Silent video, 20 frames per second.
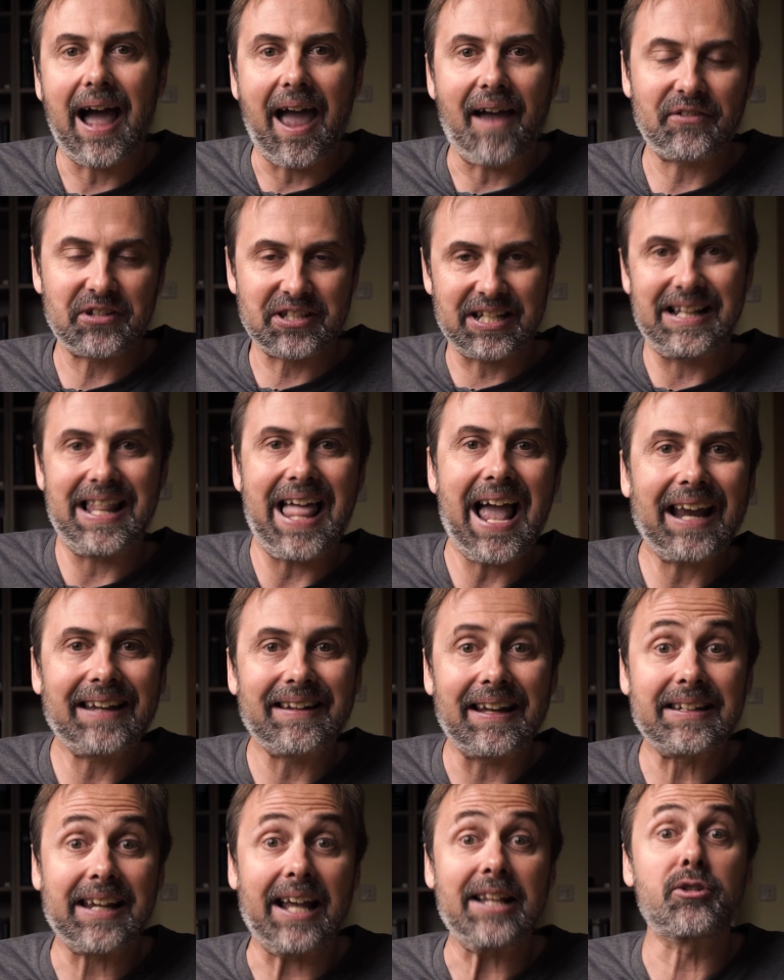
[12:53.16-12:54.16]
I have
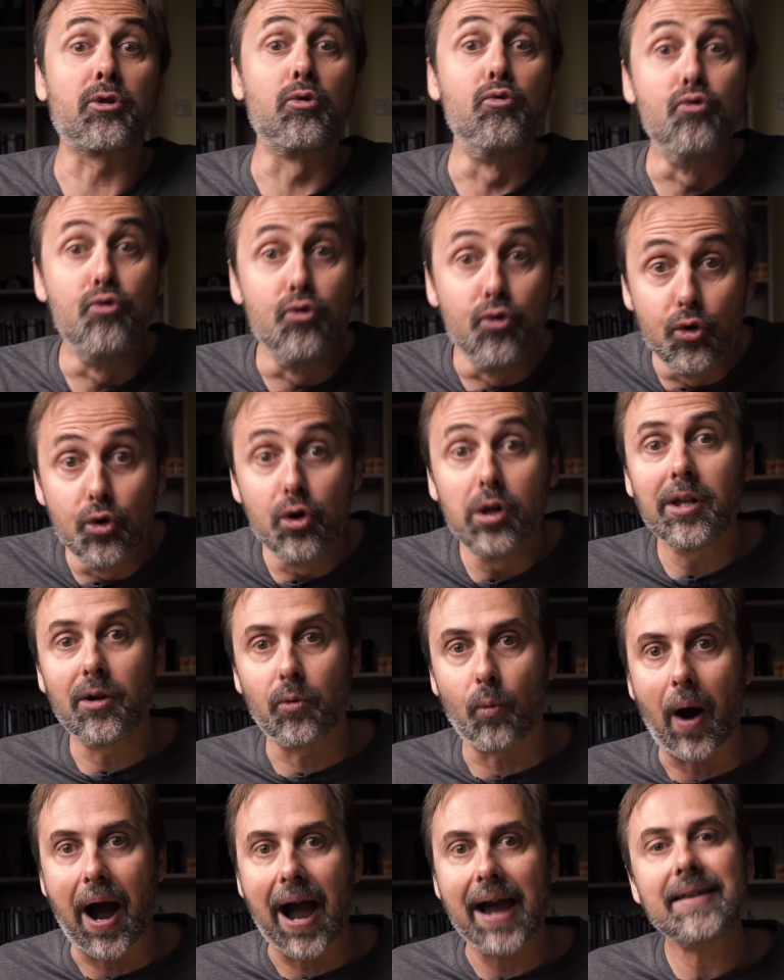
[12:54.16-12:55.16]
selected gets really
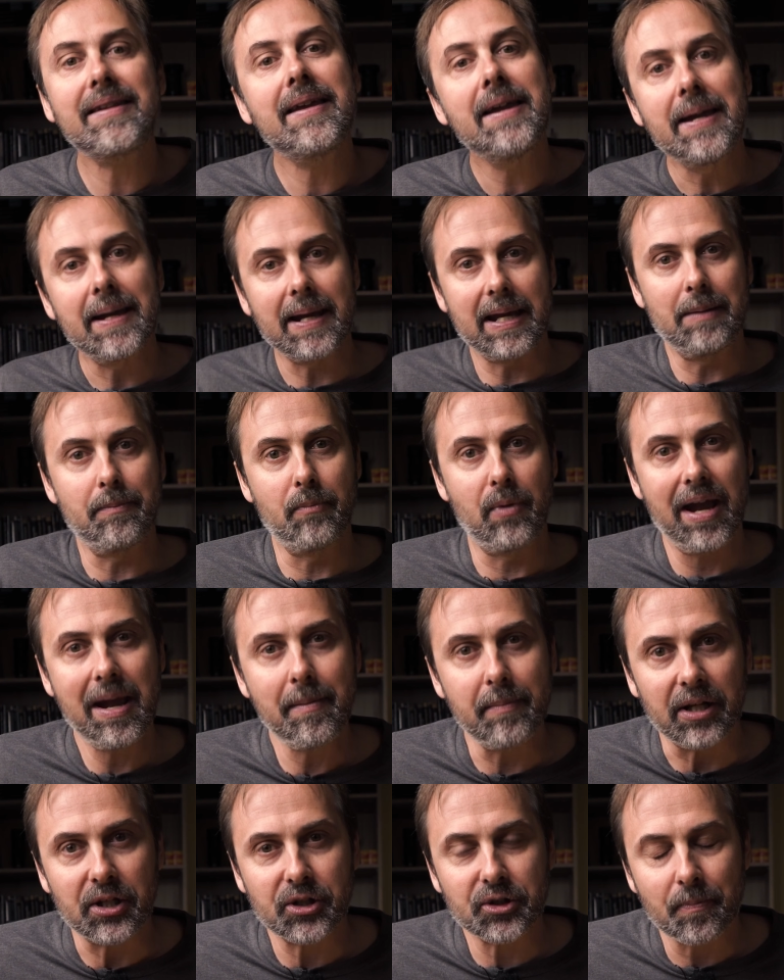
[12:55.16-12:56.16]
white in my
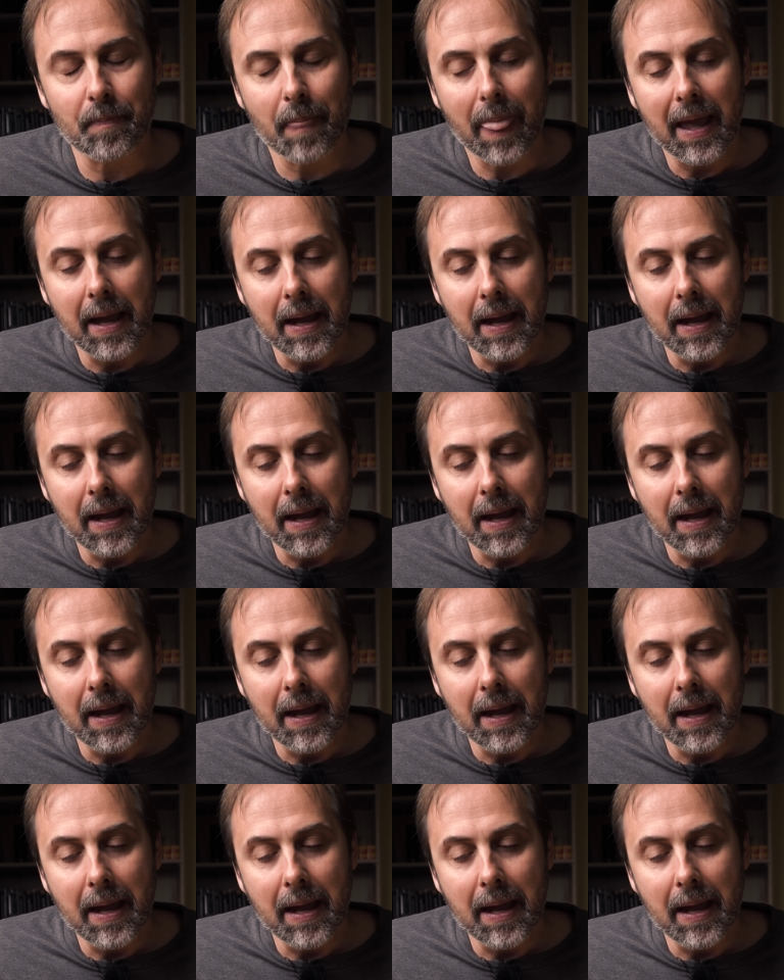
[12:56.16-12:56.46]
image.